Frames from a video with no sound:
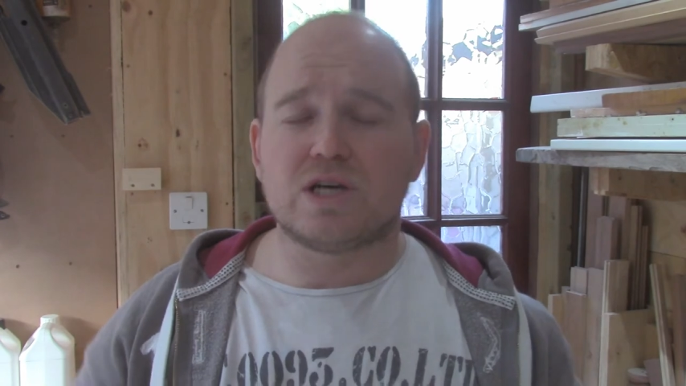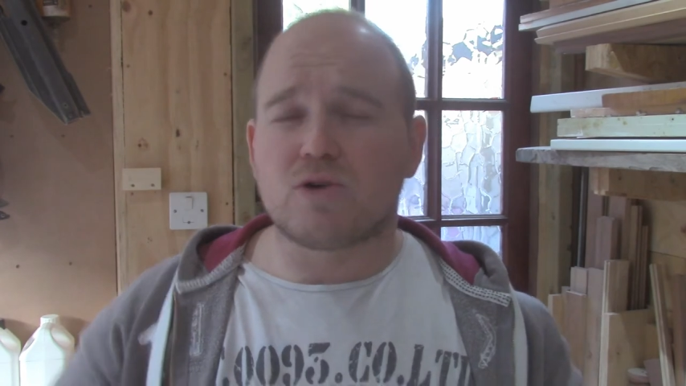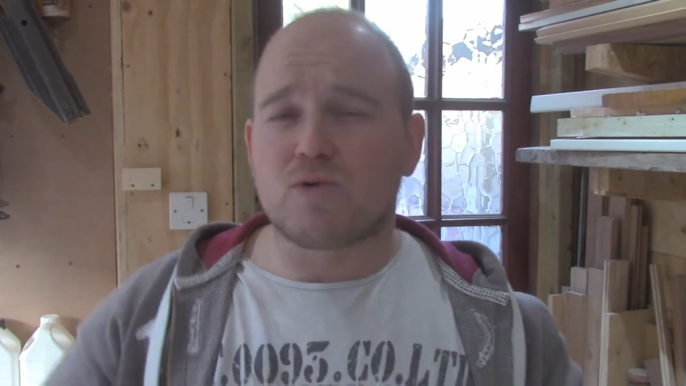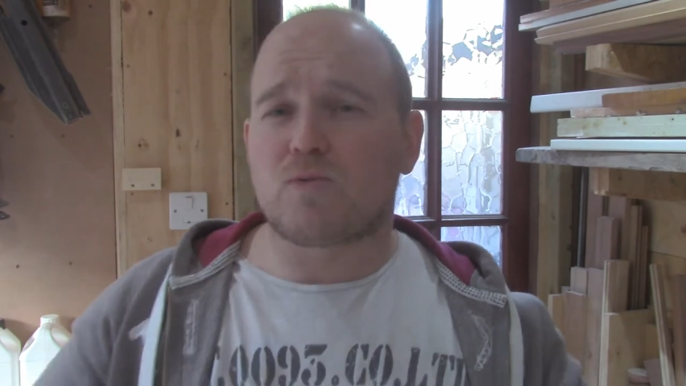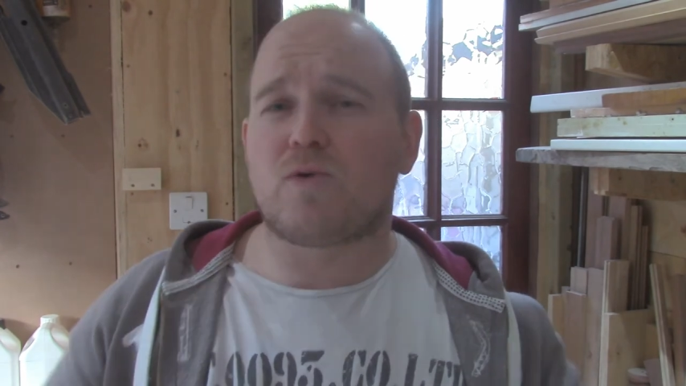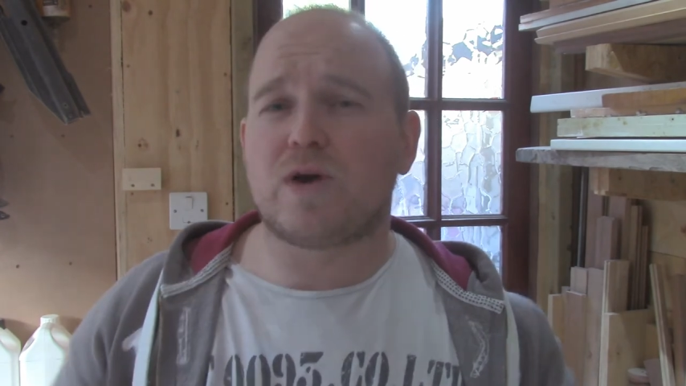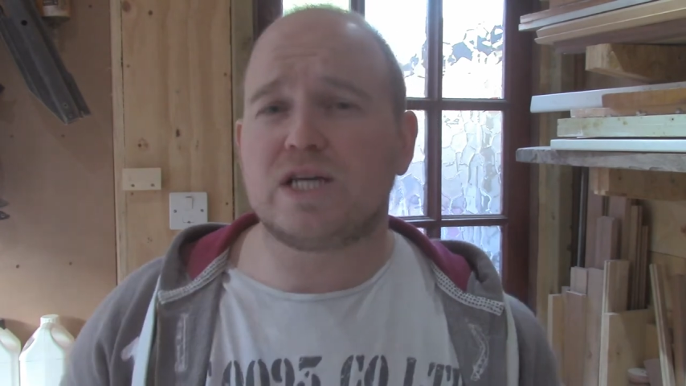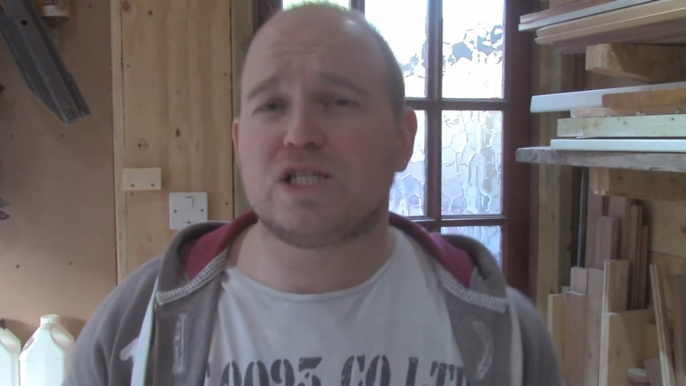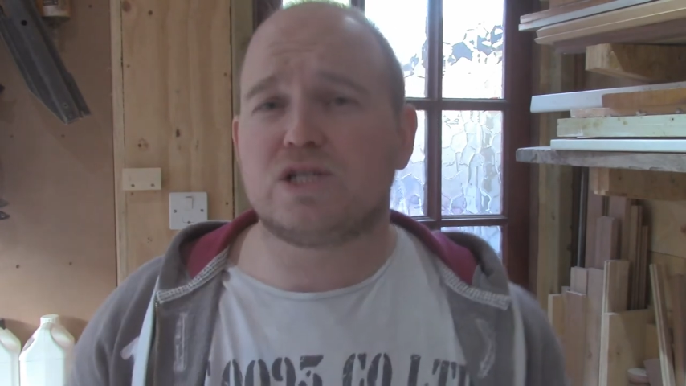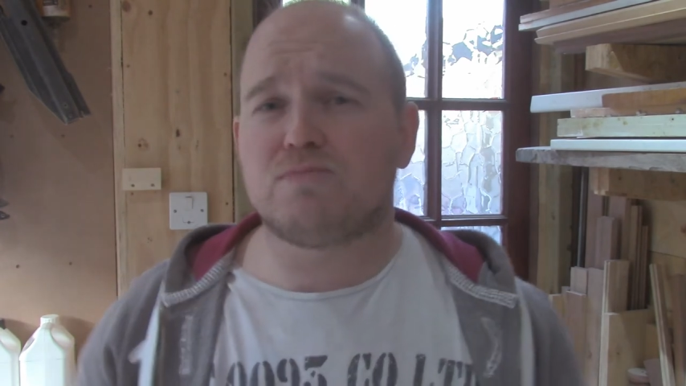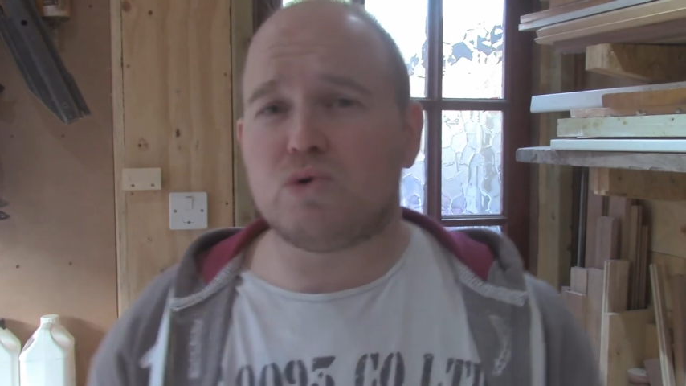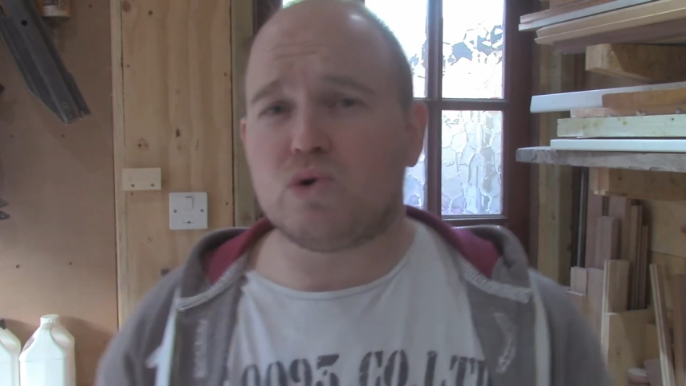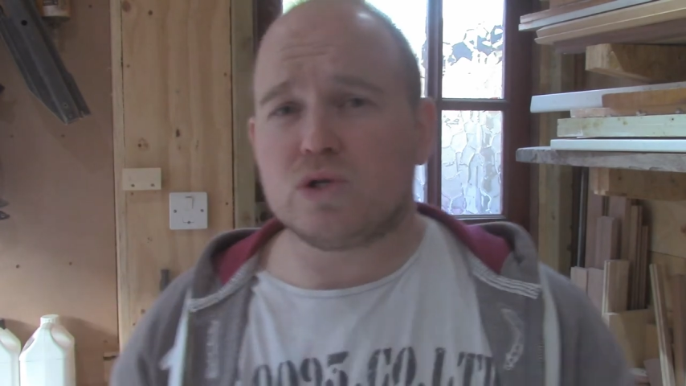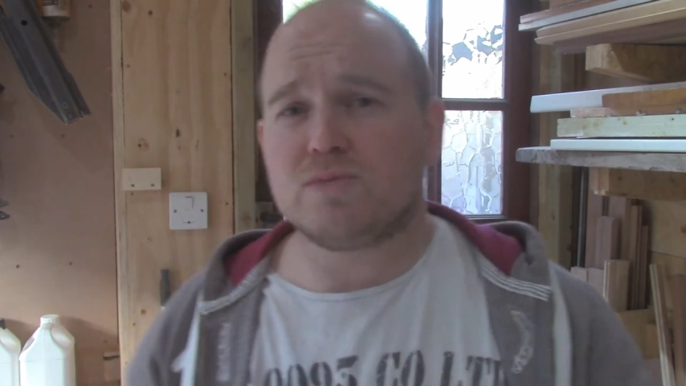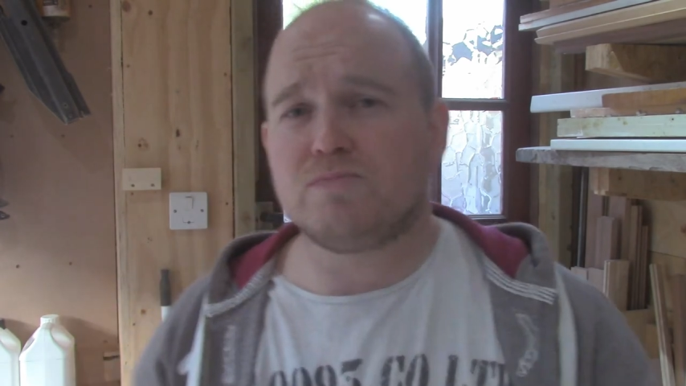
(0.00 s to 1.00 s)
great
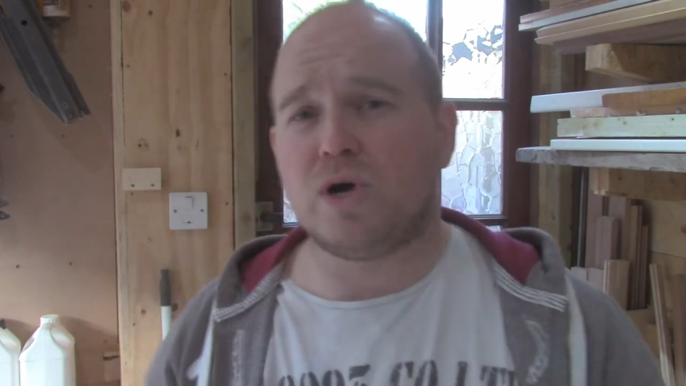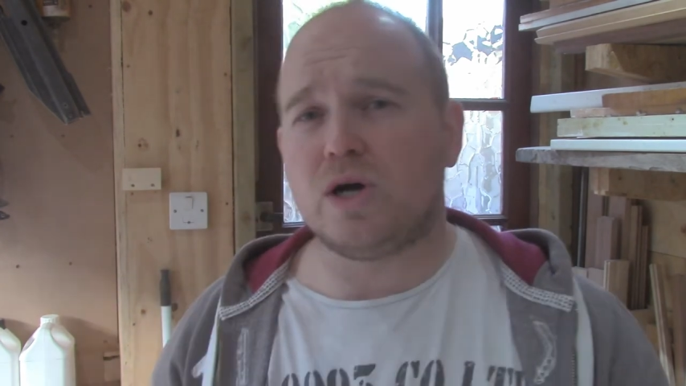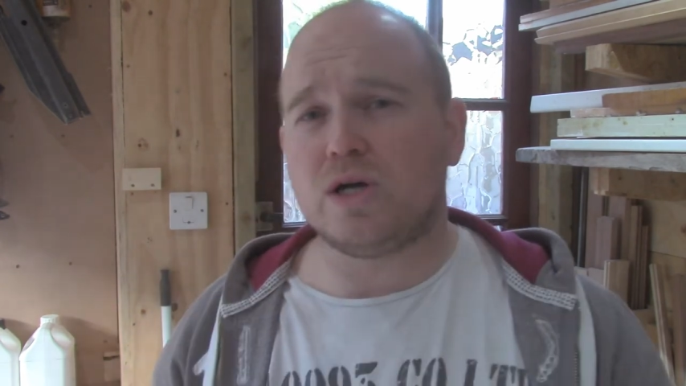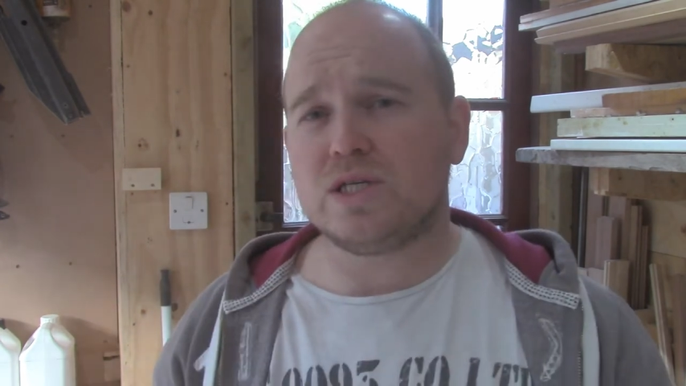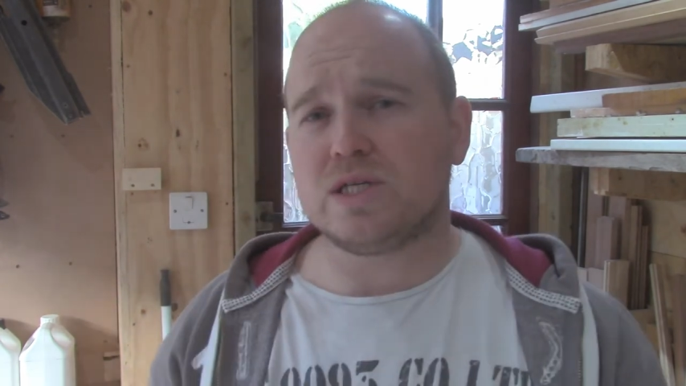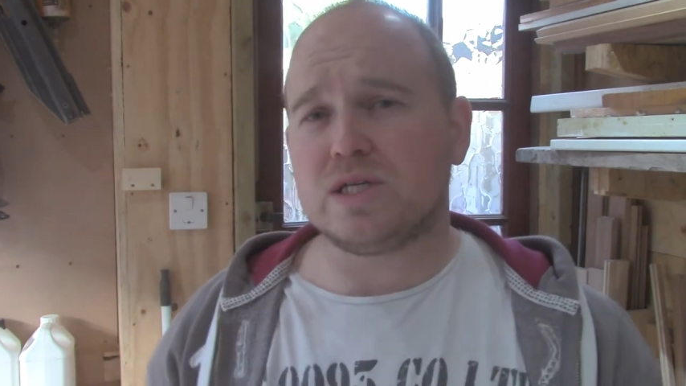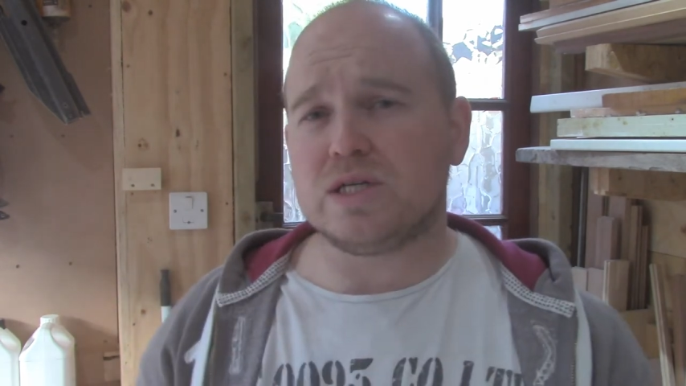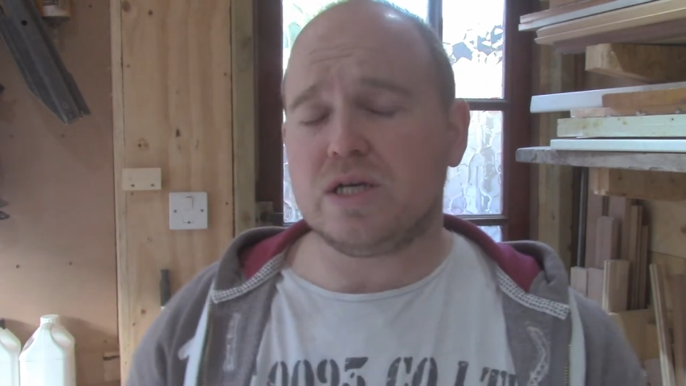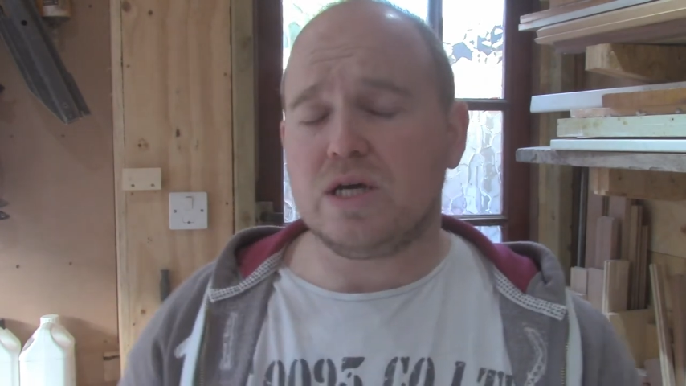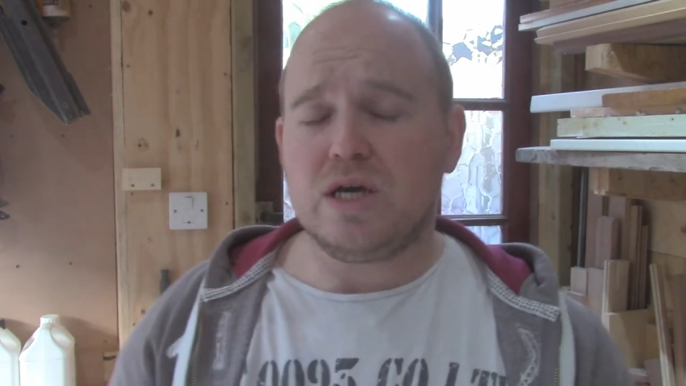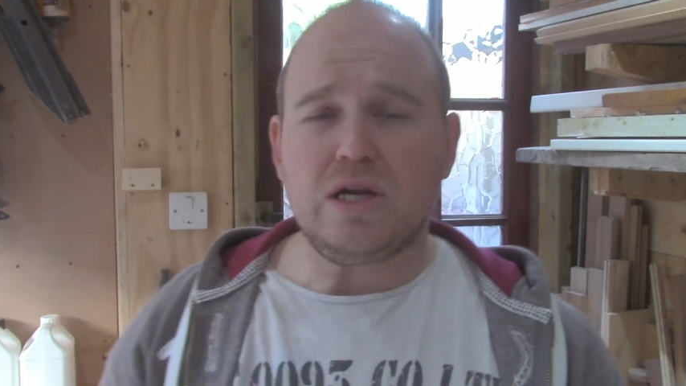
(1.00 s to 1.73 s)
sports person